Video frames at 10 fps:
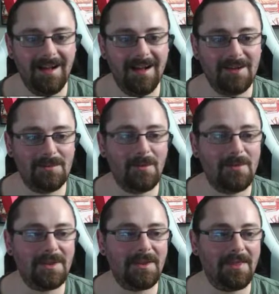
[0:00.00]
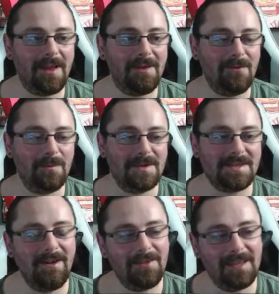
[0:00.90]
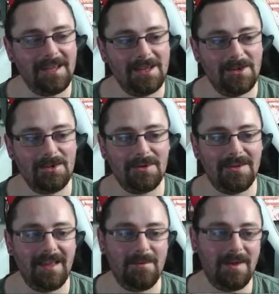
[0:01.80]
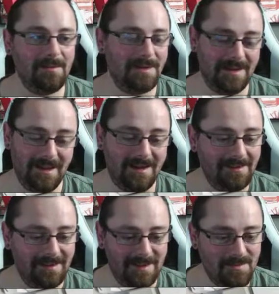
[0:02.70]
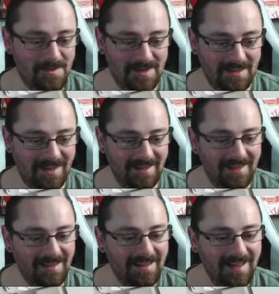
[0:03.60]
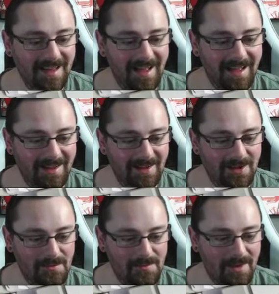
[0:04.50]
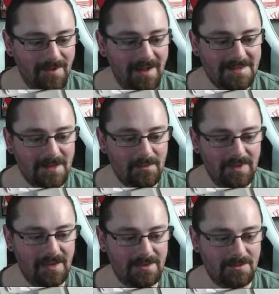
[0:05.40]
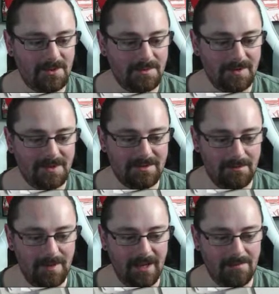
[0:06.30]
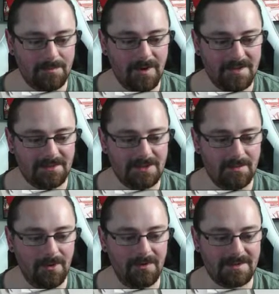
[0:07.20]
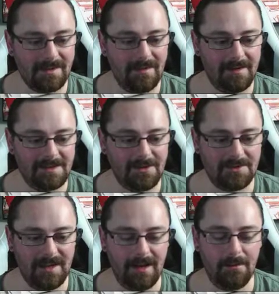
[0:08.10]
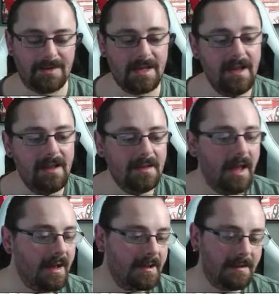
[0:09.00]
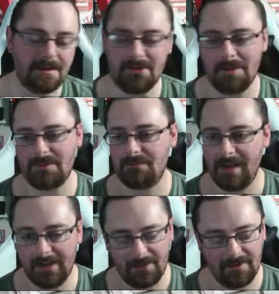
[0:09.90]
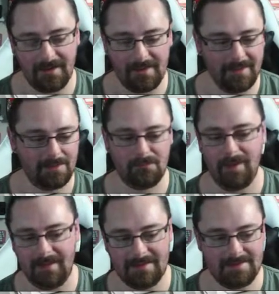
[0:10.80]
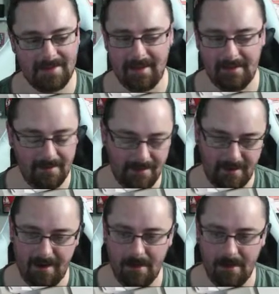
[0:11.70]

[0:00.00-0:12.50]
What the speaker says: I double with another 34 bits. Oh, thank you, dude. They make my day. They make my day. I have a hard time with Nathan's streams because of the memes, but I still support because I like his content anyways. Yeah, Nathan's streams are really good. I think they're really entertaining.